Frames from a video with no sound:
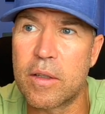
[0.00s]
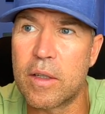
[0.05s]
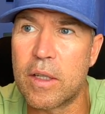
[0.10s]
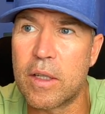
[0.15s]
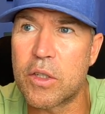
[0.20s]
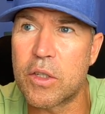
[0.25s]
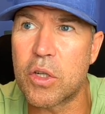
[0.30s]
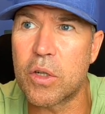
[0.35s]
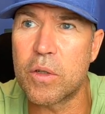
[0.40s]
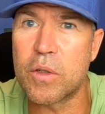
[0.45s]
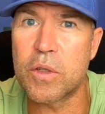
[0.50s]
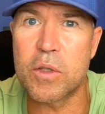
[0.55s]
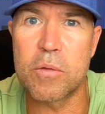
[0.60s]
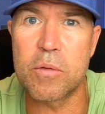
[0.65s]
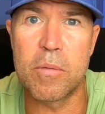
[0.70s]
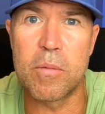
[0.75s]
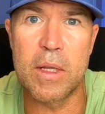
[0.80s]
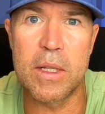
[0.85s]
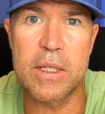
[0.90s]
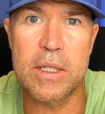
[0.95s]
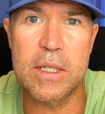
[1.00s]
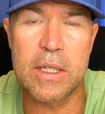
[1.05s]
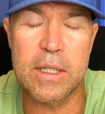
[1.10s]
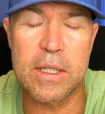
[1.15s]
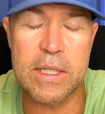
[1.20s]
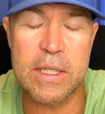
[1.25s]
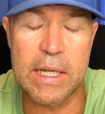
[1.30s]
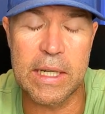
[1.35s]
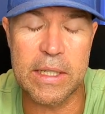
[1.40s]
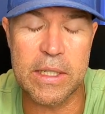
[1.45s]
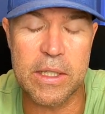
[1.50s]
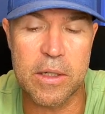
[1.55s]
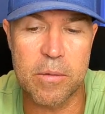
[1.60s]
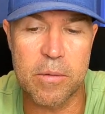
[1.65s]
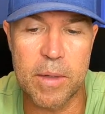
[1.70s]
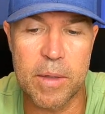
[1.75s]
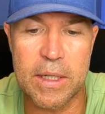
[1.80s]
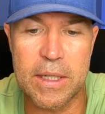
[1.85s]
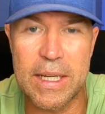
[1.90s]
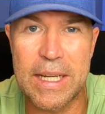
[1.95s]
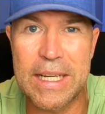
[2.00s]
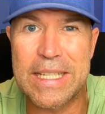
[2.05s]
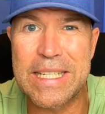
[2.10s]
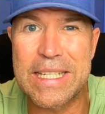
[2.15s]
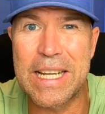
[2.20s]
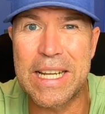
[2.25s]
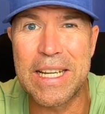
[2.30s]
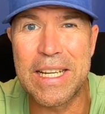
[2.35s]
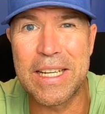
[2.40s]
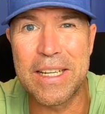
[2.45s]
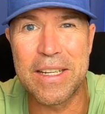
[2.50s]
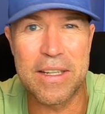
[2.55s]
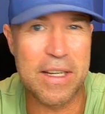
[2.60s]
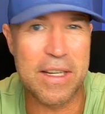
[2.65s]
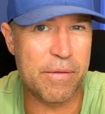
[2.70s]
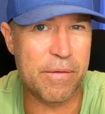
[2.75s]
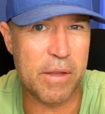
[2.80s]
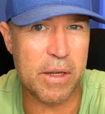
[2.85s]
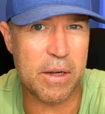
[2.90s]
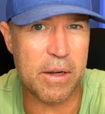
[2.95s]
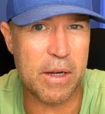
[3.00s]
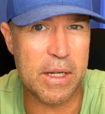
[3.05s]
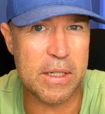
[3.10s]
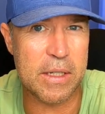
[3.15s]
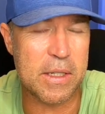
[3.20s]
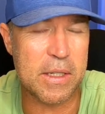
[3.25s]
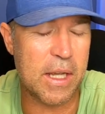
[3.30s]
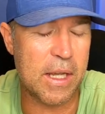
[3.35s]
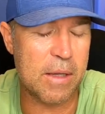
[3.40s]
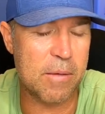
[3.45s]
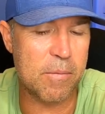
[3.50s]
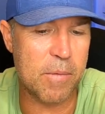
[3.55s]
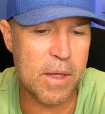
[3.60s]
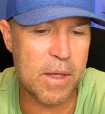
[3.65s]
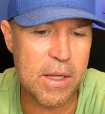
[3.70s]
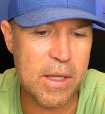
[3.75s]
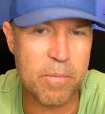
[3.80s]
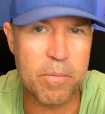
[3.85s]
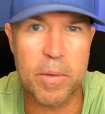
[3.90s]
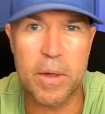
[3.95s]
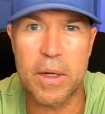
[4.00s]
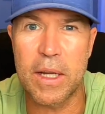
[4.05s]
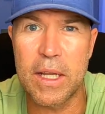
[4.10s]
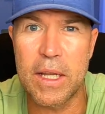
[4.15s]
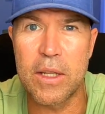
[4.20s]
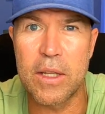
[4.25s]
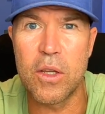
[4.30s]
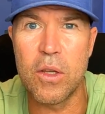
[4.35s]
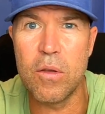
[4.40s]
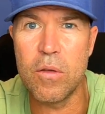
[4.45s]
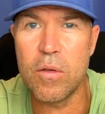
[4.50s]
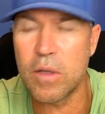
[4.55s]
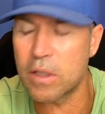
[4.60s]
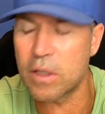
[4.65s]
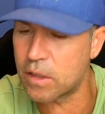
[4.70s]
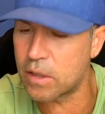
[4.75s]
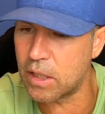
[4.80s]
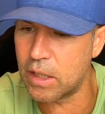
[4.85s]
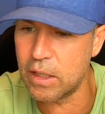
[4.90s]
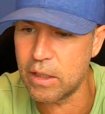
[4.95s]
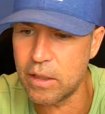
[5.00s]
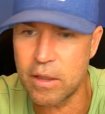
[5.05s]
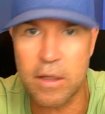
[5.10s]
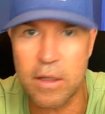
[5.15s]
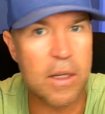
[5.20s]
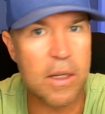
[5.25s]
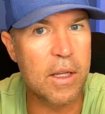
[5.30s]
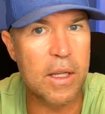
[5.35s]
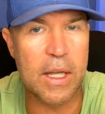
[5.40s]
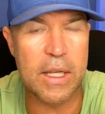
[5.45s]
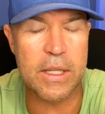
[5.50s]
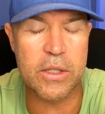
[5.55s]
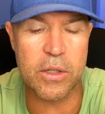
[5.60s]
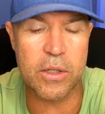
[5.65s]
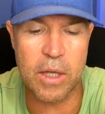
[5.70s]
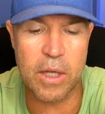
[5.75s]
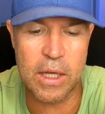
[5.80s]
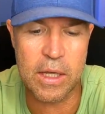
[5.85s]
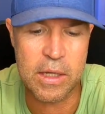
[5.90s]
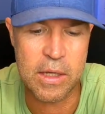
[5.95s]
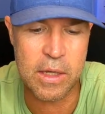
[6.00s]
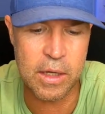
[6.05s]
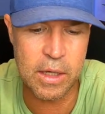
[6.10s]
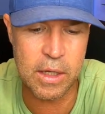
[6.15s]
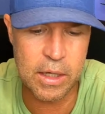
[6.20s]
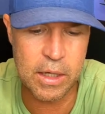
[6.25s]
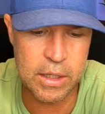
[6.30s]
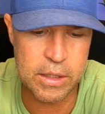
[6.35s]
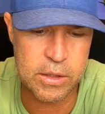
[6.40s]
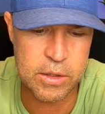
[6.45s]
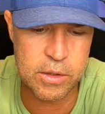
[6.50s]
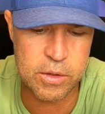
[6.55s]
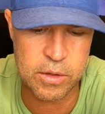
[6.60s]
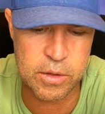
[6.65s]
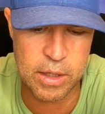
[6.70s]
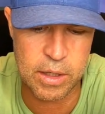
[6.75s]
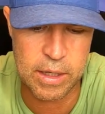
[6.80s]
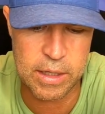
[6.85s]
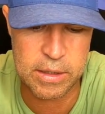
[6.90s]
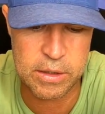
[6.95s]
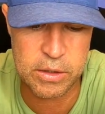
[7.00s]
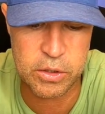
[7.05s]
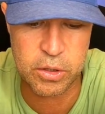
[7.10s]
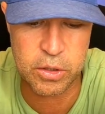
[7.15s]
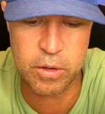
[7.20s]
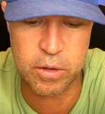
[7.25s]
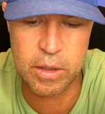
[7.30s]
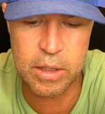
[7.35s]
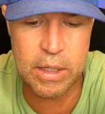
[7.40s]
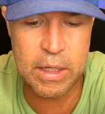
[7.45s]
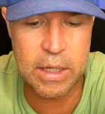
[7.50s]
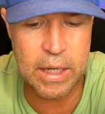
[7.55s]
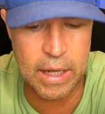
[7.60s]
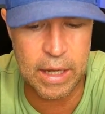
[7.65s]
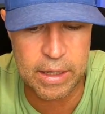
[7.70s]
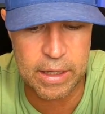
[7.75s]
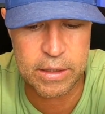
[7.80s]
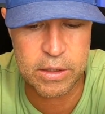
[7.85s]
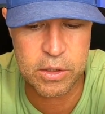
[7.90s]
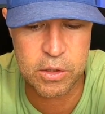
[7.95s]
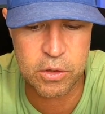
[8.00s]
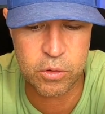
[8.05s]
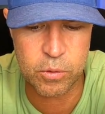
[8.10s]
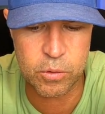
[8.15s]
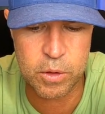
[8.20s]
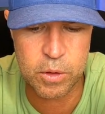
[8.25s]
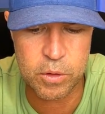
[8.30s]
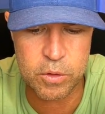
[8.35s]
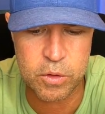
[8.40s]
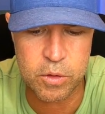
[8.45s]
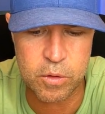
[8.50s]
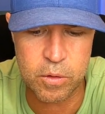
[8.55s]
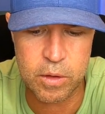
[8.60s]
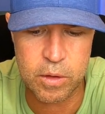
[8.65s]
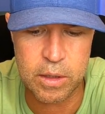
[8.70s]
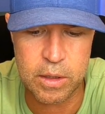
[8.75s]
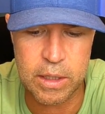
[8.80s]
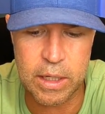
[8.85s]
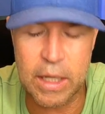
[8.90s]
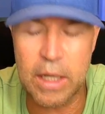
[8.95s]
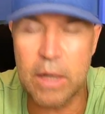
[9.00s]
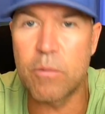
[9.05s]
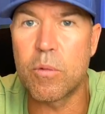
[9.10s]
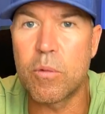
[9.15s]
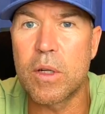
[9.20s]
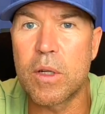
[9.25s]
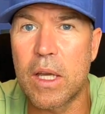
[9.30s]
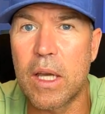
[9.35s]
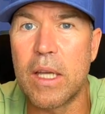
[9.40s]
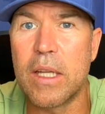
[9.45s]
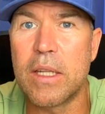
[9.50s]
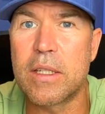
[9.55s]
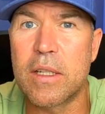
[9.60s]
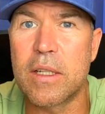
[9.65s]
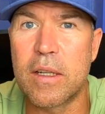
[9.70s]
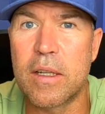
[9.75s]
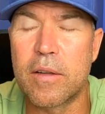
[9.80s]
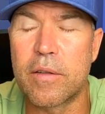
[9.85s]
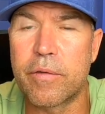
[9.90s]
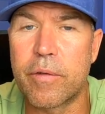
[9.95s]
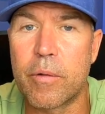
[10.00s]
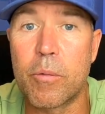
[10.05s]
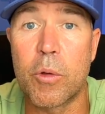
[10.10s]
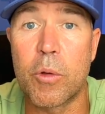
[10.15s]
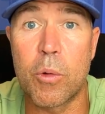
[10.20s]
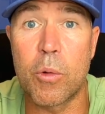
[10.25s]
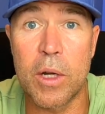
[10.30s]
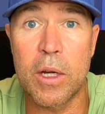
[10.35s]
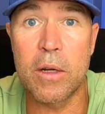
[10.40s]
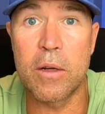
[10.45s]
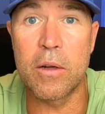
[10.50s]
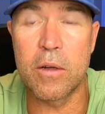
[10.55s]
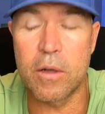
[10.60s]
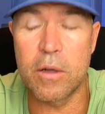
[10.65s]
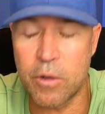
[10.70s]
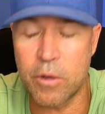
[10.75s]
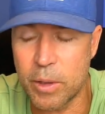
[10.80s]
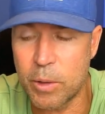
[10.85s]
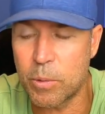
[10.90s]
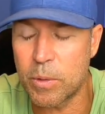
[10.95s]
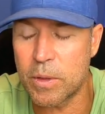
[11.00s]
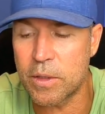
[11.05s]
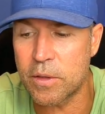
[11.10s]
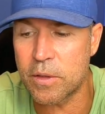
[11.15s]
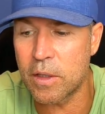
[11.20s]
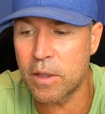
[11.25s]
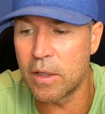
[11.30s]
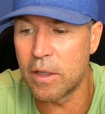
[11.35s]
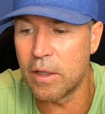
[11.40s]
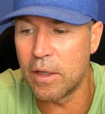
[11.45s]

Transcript: uh, chose him at uh, selected him at, at 10. He didn't have the greatest game there, but hey, new his kid. It's okay. He's, and so I actually thought he was good. And Edwin Cater from Grick, Grick was,